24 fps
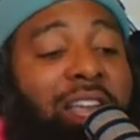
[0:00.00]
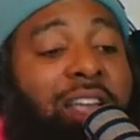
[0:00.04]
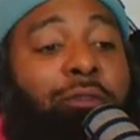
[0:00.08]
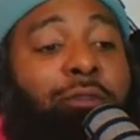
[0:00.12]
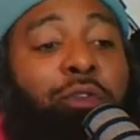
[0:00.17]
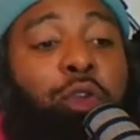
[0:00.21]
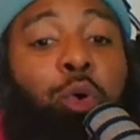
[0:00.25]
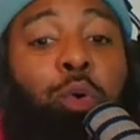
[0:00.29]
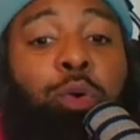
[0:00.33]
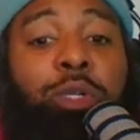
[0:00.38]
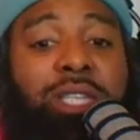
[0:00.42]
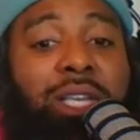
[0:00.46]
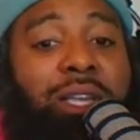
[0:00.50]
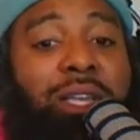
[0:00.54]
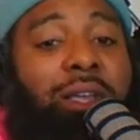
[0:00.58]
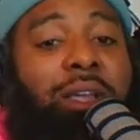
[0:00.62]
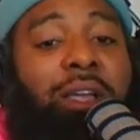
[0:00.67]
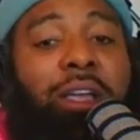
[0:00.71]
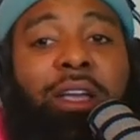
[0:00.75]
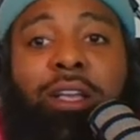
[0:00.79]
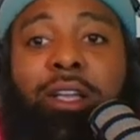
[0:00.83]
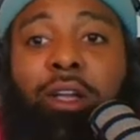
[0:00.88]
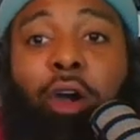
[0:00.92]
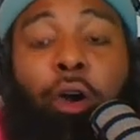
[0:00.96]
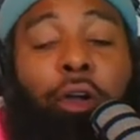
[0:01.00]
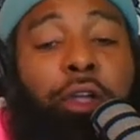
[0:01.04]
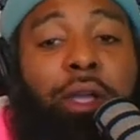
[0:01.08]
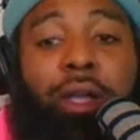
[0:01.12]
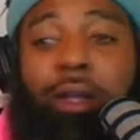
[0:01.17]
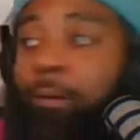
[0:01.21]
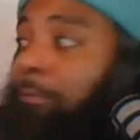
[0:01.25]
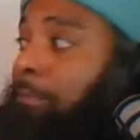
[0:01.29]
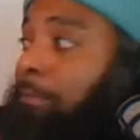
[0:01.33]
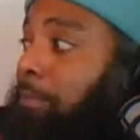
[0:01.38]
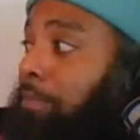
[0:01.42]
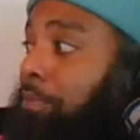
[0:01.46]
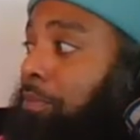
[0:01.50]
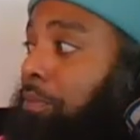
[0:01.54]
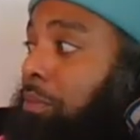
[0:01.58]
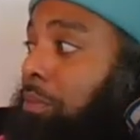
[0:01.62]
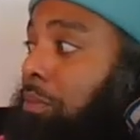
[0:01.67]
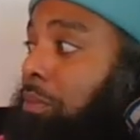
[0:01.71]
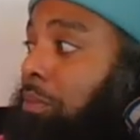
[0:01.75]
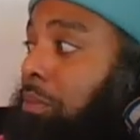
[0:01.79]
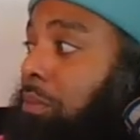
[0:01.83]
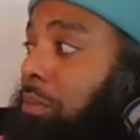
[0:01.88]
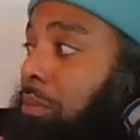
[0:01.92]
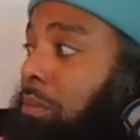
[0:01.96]
If you see, that's the one we hit him with
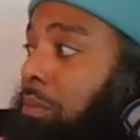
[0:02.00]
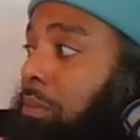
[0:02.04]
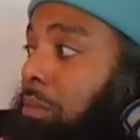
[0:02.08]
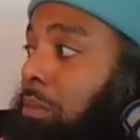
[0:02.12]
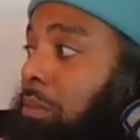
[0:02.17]
the kid.